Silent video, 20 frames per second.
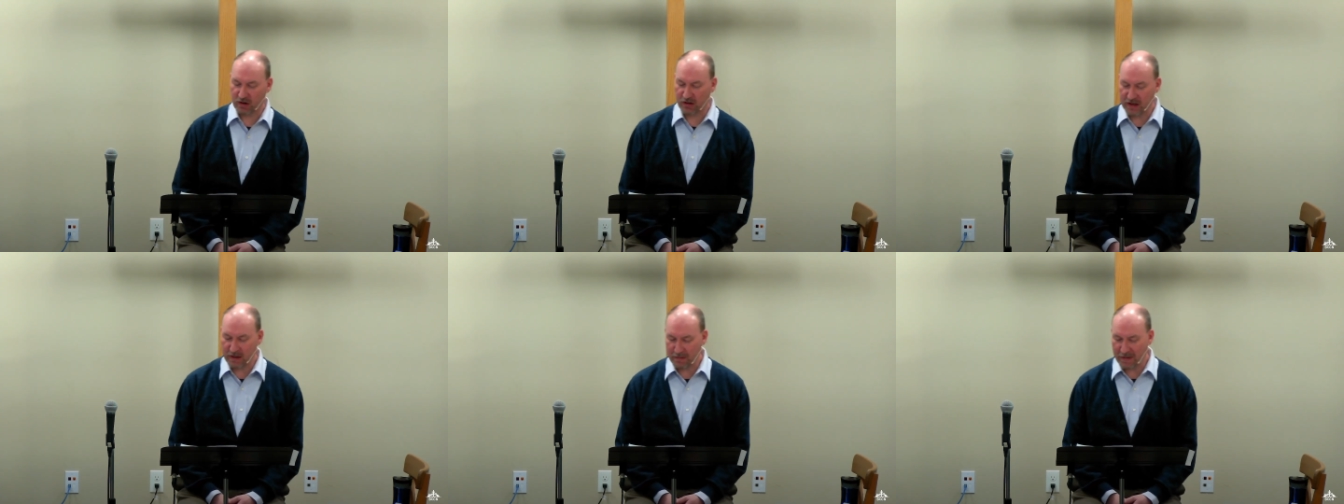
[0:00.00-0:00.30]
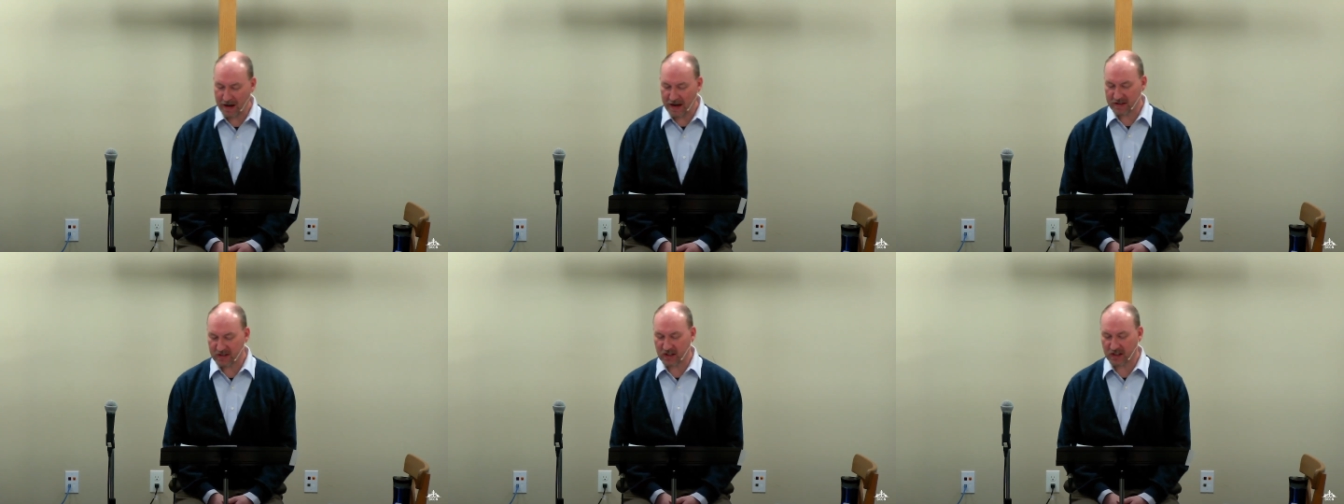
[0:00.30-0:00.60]
he
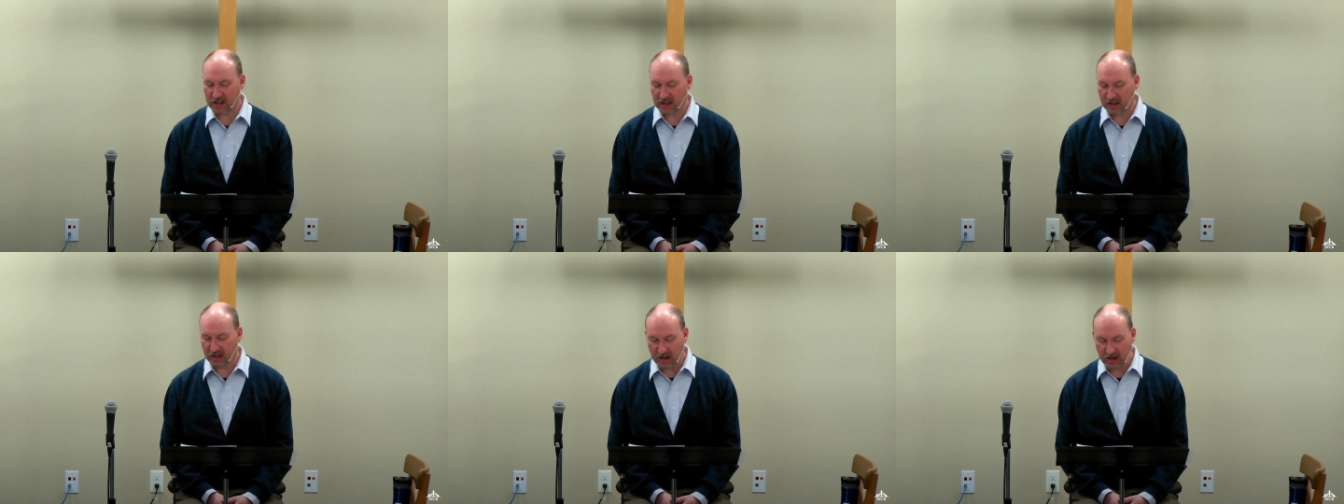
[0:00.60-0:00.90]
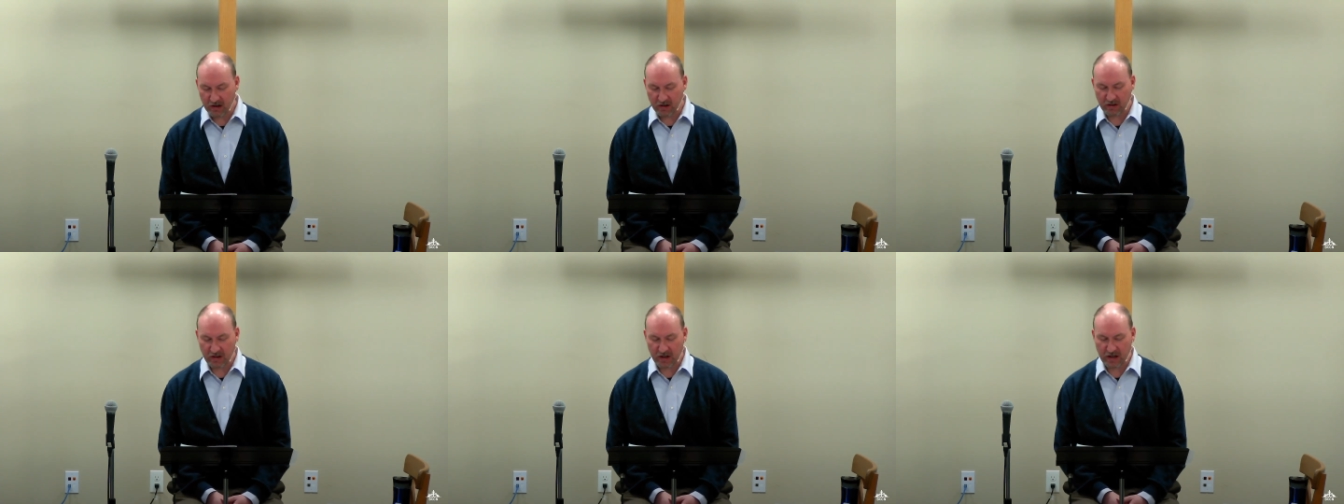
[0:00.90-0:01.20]
makes it
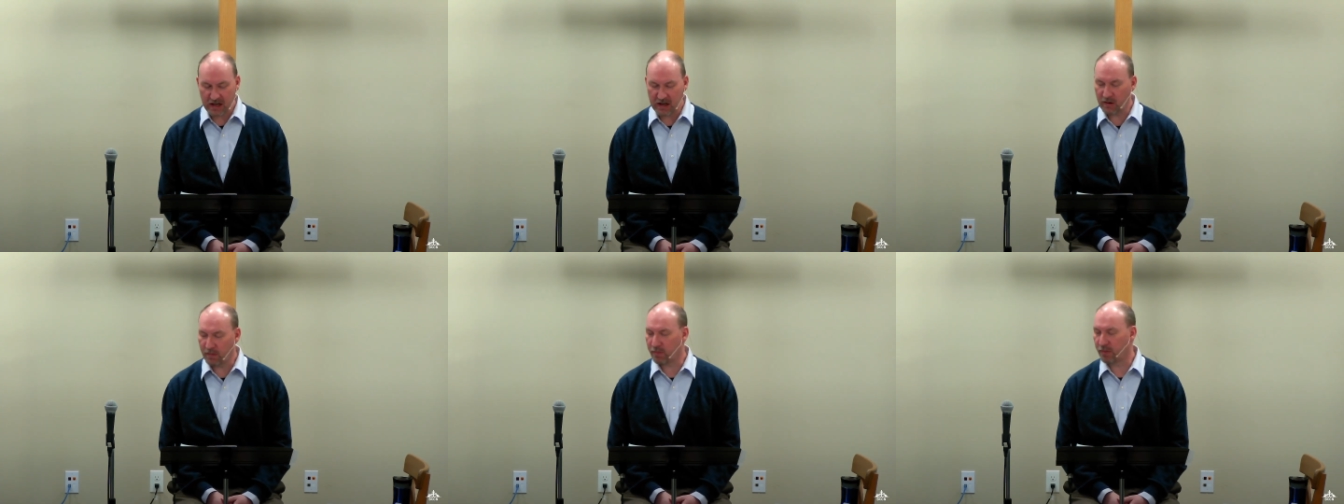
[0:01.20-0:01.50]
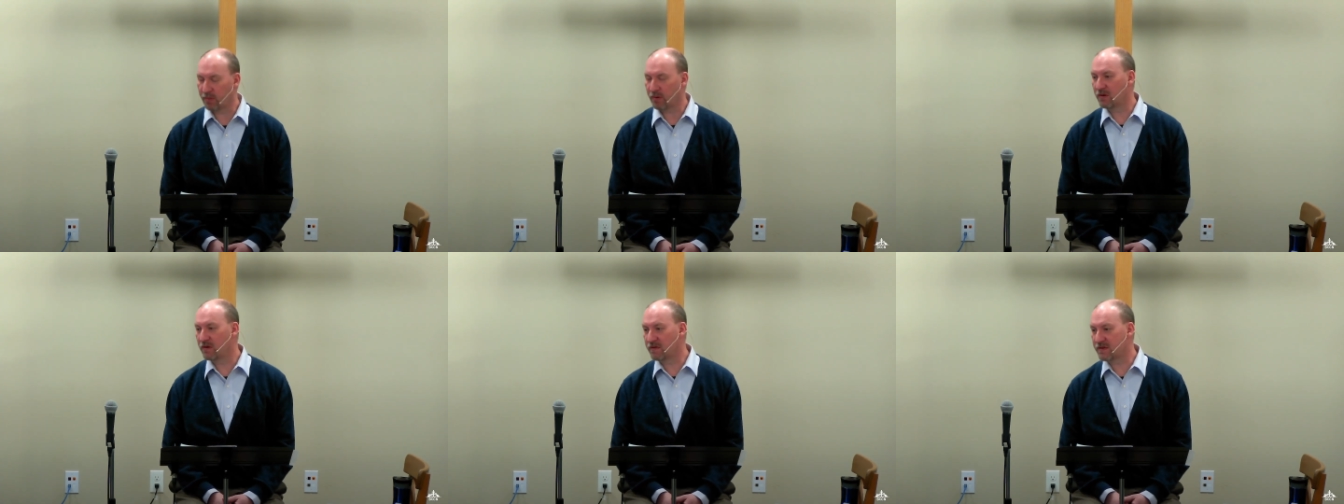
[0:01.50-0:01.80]
clear that he
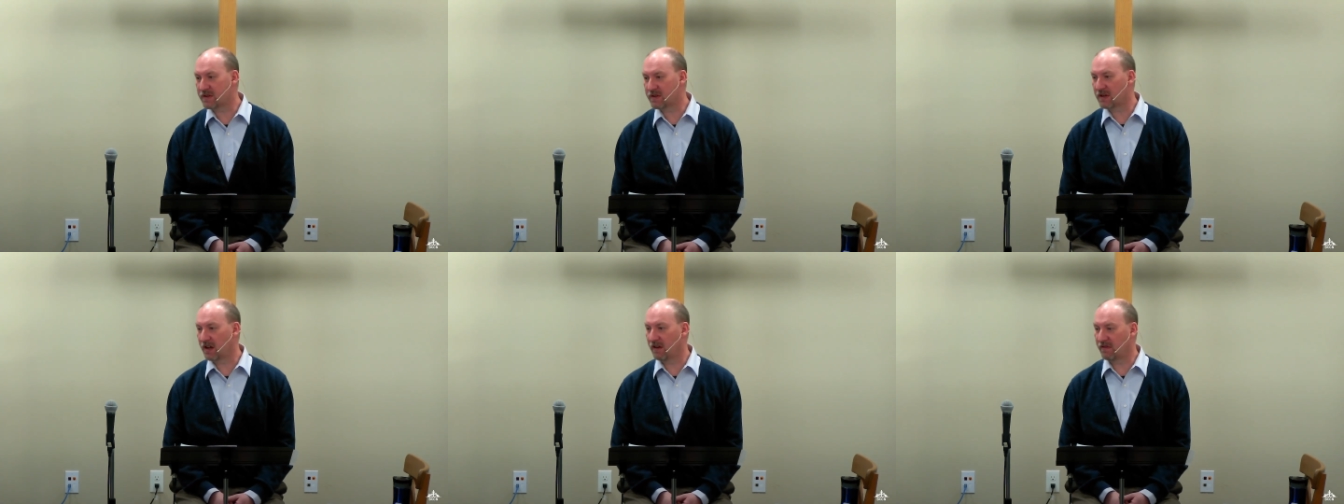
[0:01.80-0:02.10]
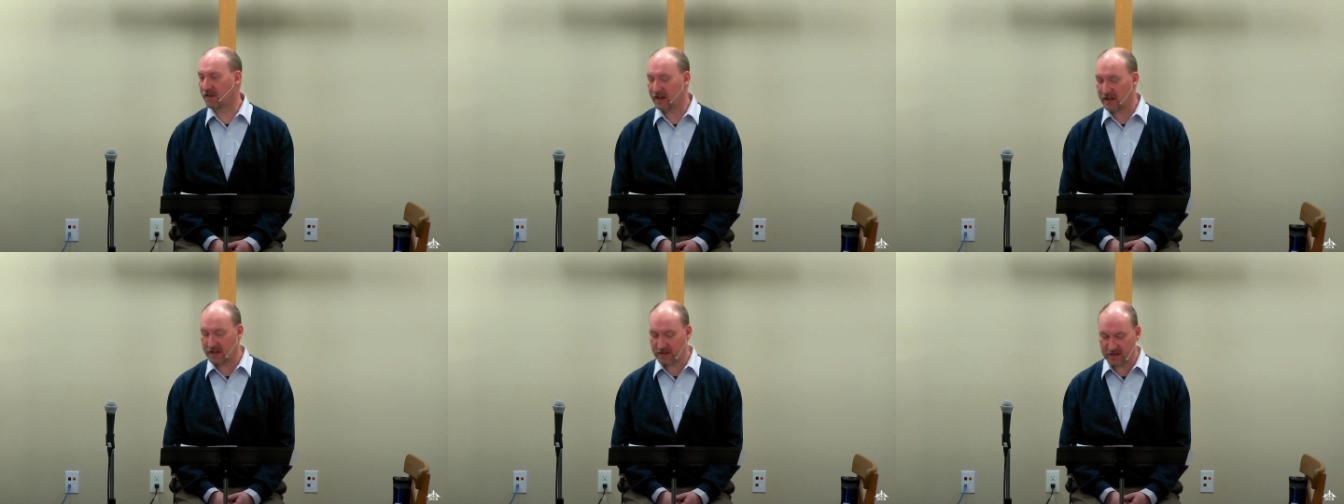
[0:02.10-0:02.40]
approves of
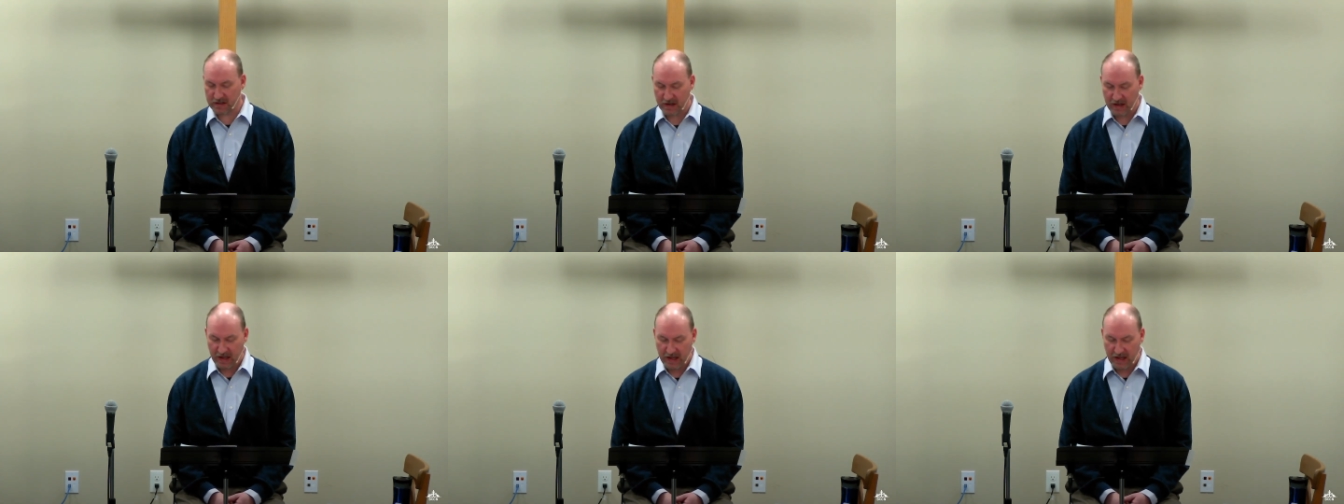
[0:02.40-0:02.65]
and is